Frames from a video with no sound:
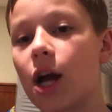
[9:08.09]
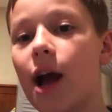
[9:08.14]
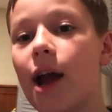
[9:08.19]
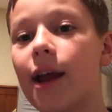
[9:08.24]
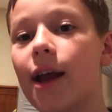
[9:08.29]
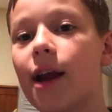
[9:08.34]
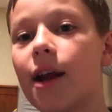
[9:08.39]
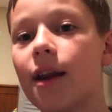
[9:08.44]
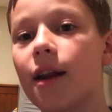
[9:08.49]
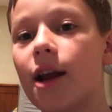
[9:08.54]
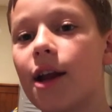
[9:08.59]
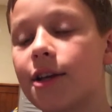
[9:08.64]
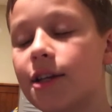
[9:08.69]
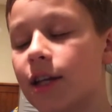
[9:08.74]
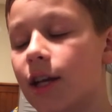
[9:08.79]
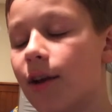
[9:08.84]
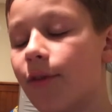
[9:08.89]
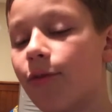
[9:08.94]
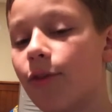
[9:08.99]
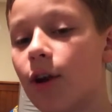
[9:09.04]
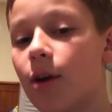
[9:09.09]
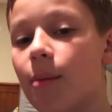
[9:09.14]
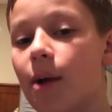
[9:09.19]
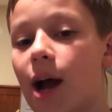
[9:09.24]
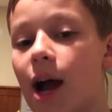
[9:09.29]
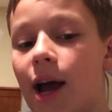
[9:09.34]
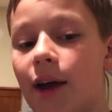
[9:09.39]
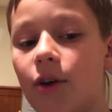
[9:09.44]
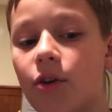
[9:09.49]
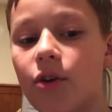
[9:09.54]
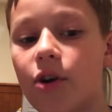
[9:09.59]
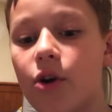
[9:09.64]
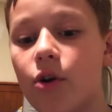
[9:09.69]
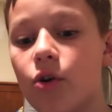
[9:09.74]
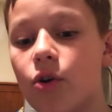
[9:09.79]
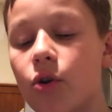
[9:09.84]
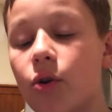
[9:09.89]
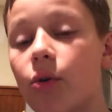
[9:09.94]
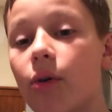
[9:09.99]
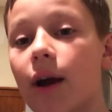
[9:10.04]
I got an idea from, I don't know
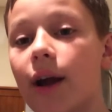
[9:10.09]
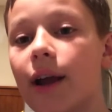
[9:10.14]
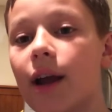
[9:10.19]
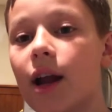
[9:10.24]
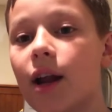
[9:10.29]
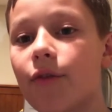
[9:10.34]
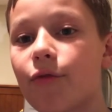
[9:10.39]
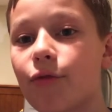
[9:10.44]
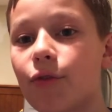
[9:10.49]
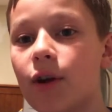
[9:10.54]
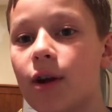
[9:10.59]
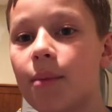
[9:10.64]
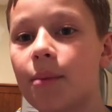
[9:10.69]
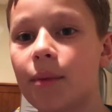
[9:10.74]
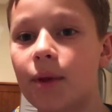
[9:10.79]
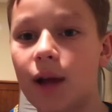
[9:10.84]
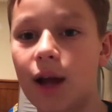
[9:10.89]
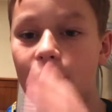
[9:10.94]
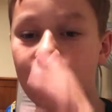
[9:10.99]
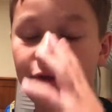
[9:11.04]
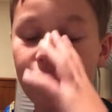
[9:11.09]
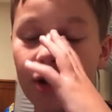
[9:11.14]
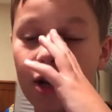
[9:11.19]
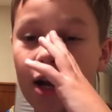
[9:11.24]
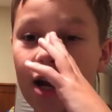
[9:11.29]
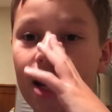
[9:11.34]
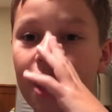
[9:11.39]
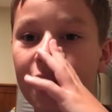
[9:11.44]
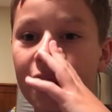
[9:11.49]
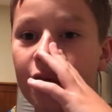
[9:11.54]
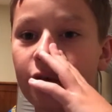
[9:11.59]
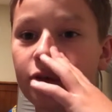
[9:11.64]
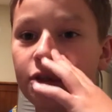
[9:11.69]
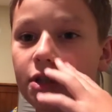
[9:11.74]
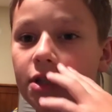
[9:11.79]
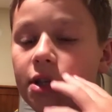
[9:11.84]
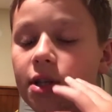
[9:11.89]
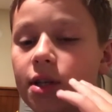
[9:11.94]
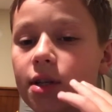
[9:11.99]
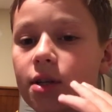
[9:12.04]
who I got it from. I forgot. I think it
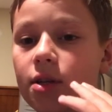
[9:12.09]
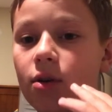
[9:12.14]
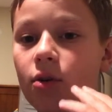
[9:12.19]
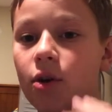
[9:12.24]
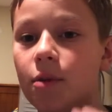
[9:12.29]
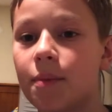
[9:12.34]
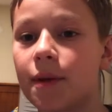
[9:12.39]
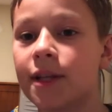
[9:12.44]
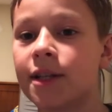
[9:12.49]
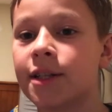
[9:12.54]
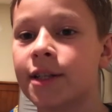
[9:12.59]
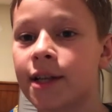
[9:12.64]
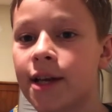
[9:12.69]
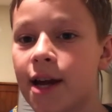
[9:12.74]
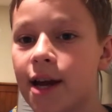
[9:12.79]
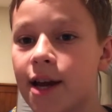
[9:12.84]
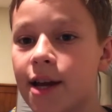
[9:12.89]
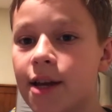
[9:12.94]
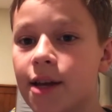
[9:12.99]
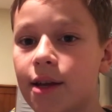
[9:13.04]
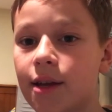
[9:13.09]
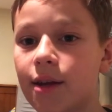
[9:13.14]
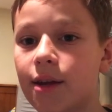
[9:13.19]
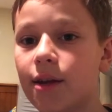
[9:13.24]
was Tony Pizza Guy.